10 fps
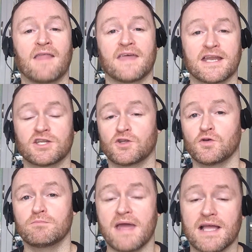and then
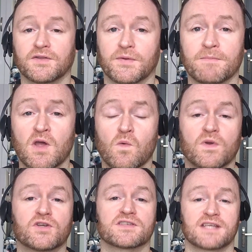you mail them
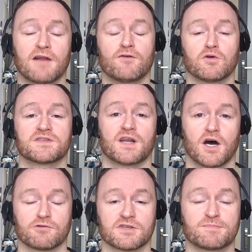with your self-hosted
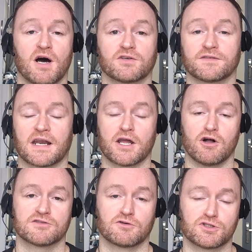autoresponder that I
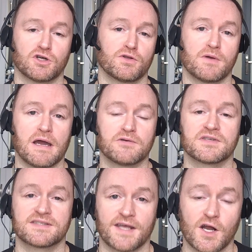also show you how
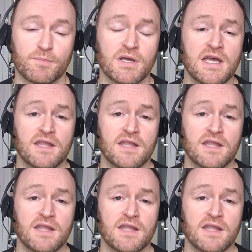to set up.